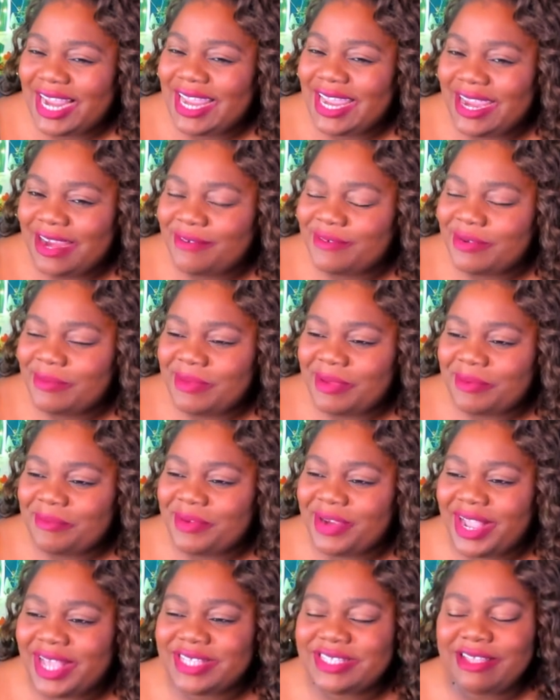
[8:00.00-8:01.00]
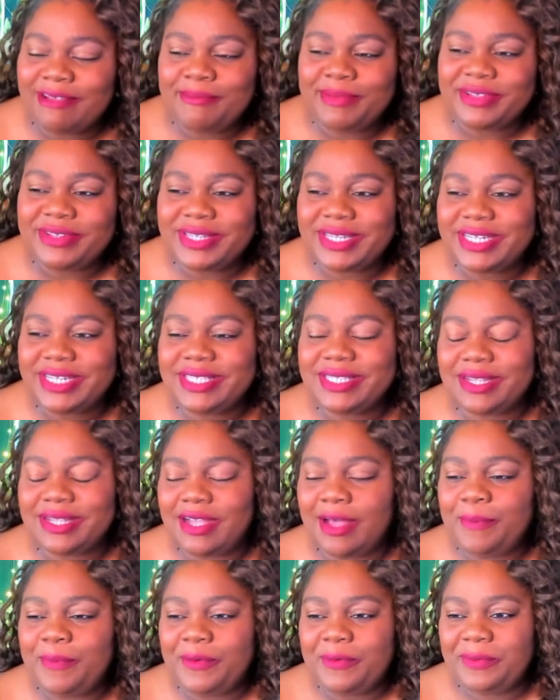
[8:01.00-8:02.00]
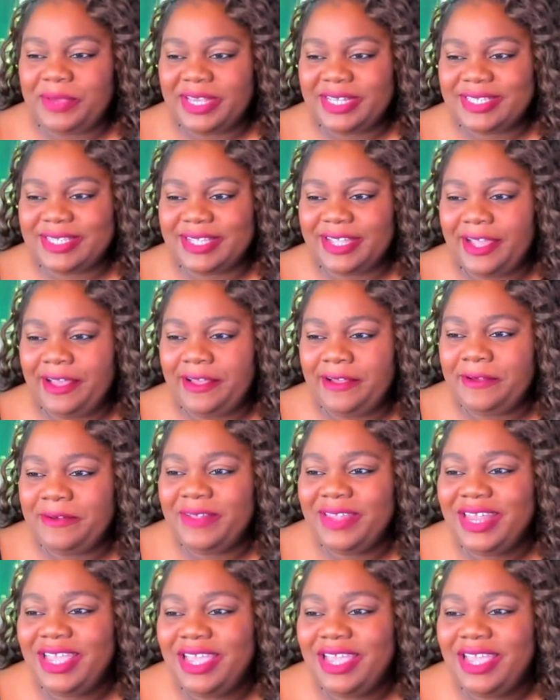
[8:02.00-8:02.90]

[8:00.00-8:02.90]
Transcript: can't remember because I built this a couple weeks ago.